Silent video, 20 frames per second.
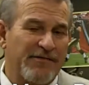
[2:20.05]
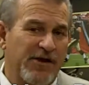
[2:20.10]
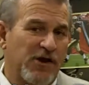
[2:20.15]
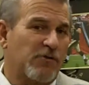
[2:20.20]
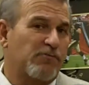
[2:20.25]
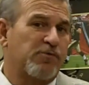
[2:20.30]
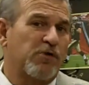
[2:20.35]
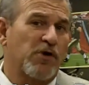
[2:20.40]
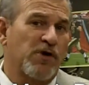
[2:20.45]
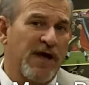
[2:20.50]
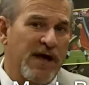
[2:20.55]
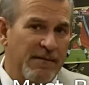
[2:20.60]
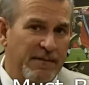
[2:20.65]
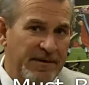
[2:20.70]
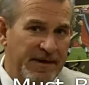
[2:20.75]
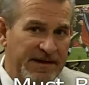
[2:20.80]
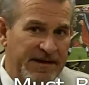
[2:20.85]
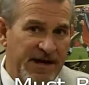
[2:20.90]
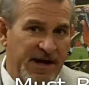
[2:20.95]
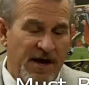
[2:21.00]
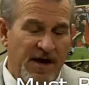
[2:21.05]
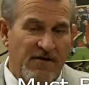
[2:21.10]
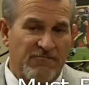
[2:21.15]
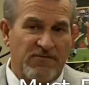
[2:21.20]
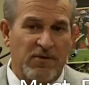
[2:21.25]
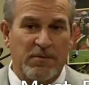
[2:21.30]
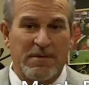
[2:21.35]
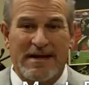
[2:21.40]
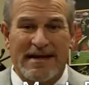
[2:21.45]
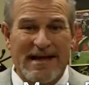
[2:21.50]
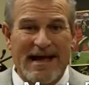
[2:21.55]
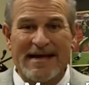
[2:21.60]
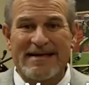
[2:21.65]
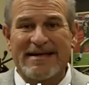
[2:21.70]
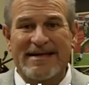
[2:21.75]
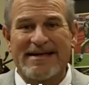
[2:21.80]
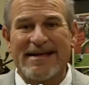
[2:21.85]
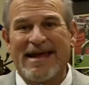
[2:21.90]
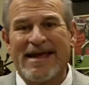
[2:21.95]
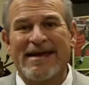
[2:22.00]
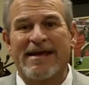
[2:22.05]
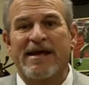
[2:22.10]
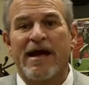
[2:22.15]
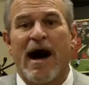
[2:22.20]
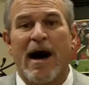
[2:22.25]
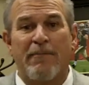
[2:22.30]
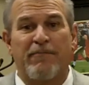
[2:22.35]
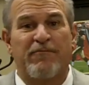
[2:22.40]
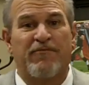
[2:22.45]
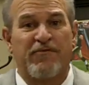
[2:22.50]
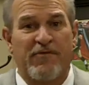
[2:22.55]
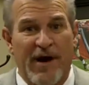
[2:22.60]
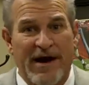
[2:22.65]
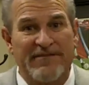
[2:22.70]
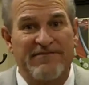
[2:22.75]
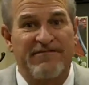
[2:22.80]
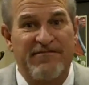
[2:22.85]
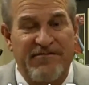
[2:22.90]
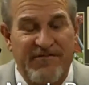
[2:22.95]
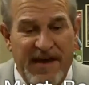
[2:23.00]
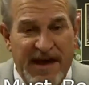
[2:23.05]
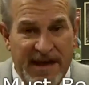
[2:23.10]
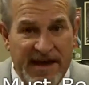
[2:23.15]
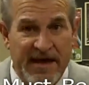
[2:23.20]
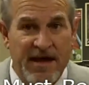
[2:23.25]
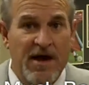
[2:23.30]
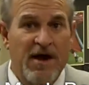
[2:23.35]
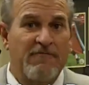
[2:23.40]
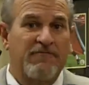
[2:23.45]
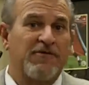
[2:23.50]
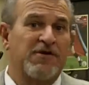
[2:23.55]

they are prohibited from collecting any upfront fee.